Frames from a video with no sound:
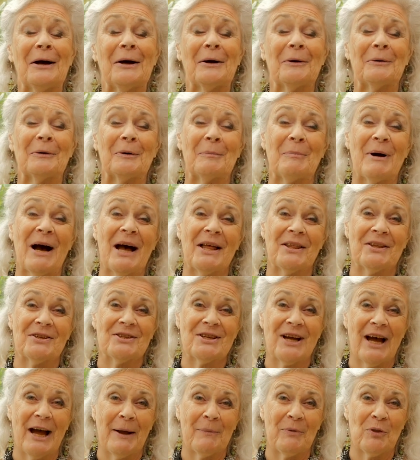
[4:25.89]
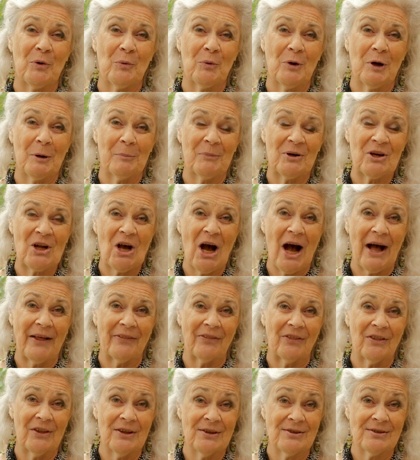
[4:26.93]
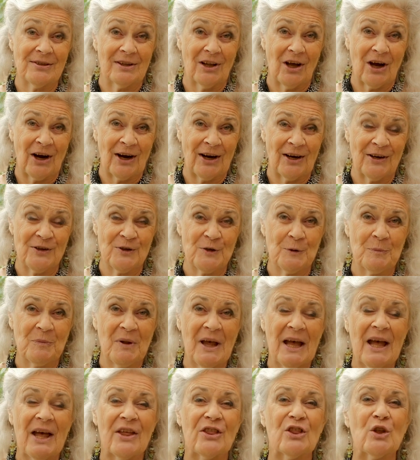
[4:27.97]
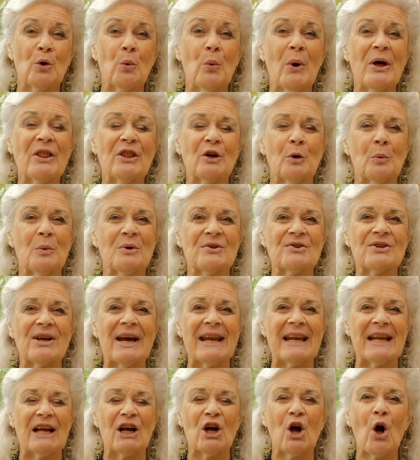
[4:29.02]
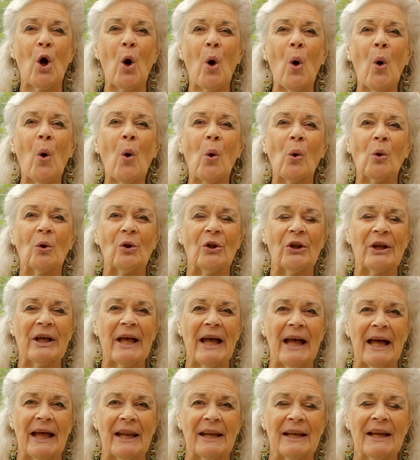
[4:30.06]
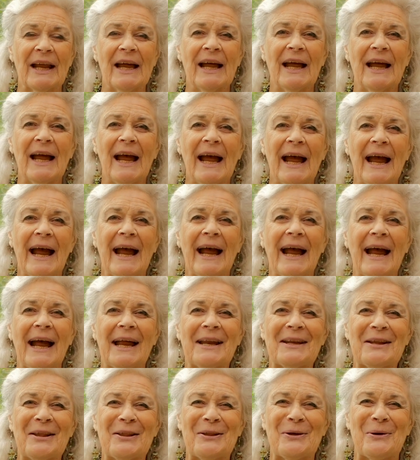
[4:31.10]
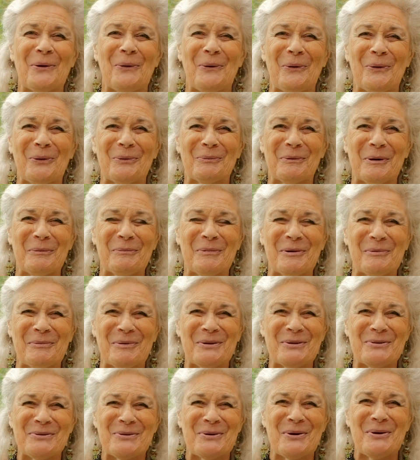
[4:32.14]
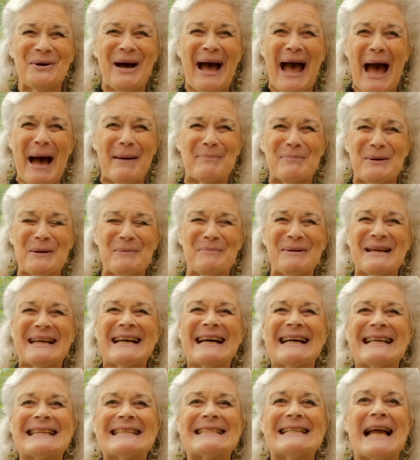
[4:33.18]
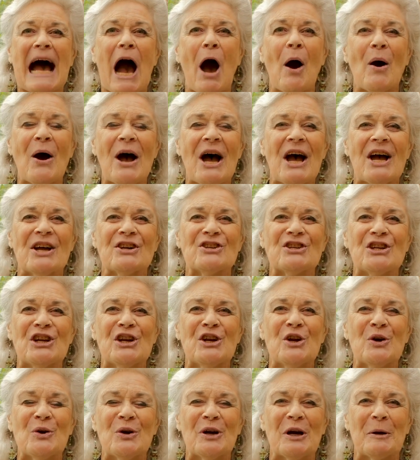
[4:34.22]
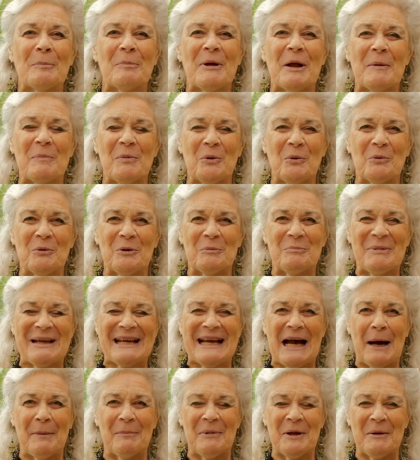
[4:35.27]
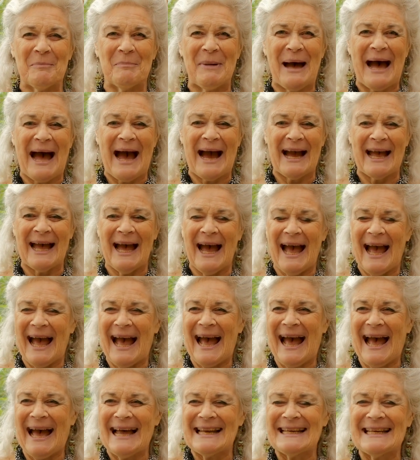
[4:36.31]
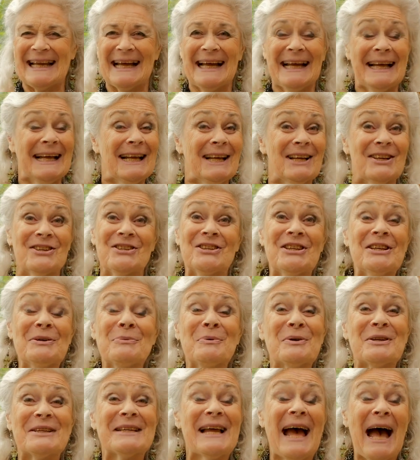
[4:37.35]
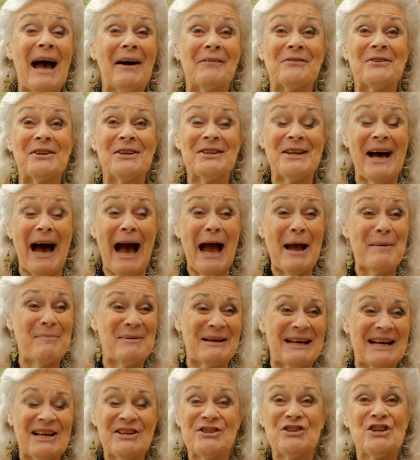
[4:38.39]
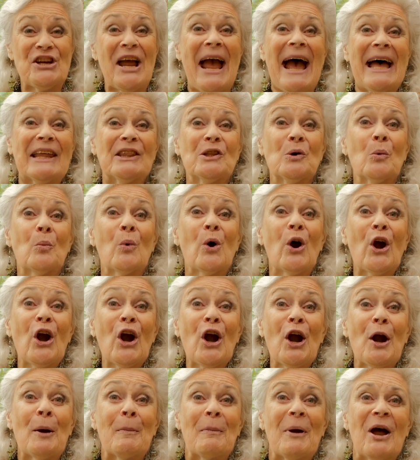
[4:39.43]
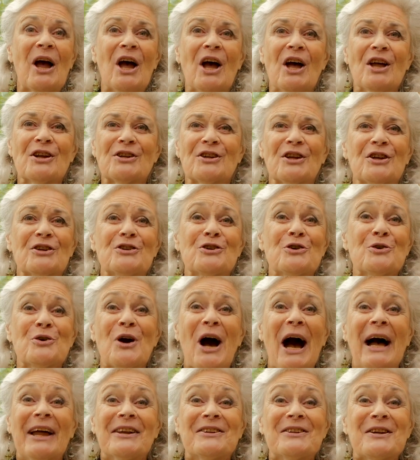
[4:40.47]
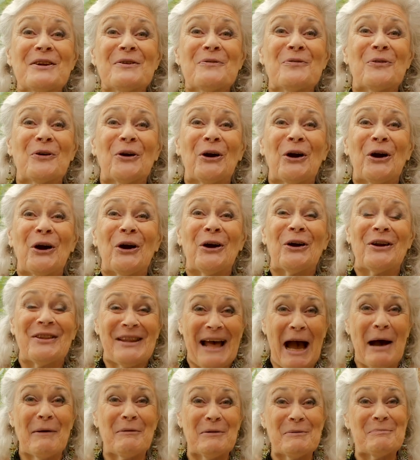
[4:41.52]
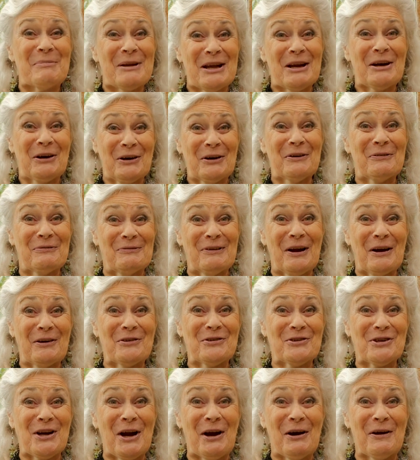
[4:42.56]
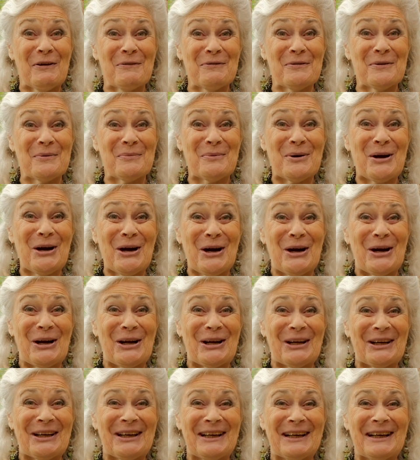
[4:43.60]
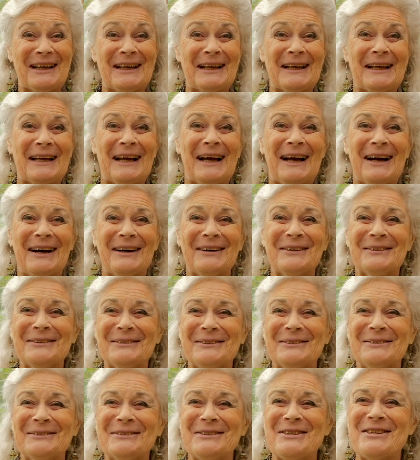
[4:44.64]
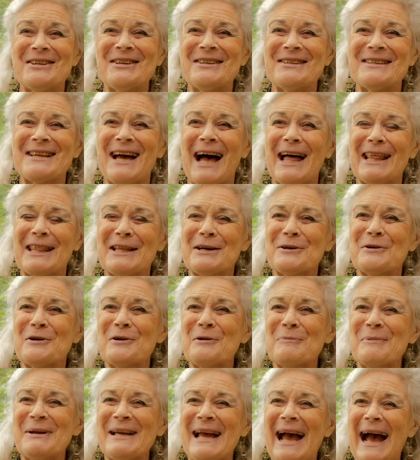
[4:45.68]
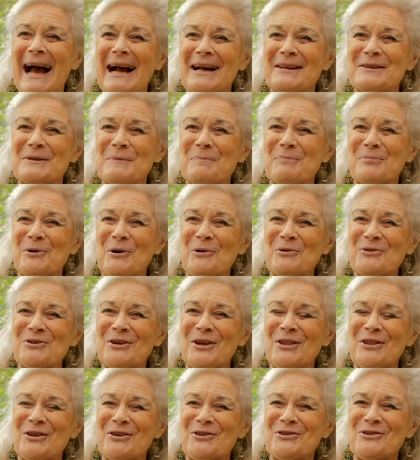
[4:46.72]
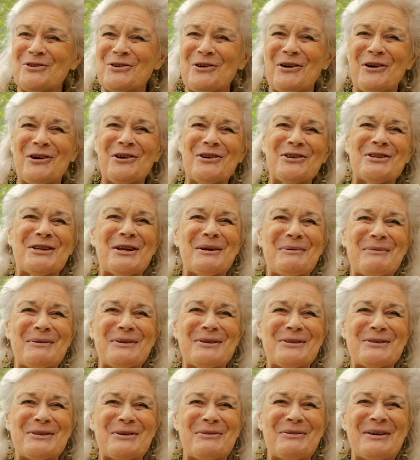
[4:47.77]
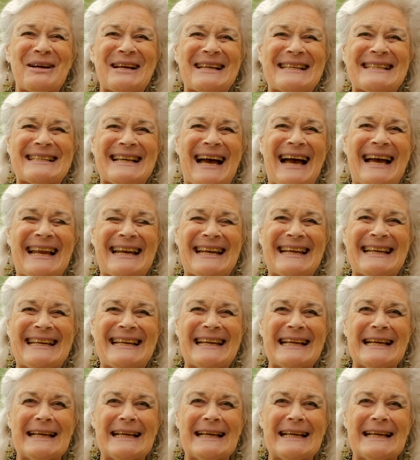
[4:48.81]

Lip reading: Well, by the time the worm had gotten this large, the weather was getting cold again, and the old woman was so happy because now she knew her people would be coming back, and she wouldn't have to die because she had the worm to do hunting for her, and that would be her fair share of the work. Oh, she saw the umiaks approaching the shore. She was so excited.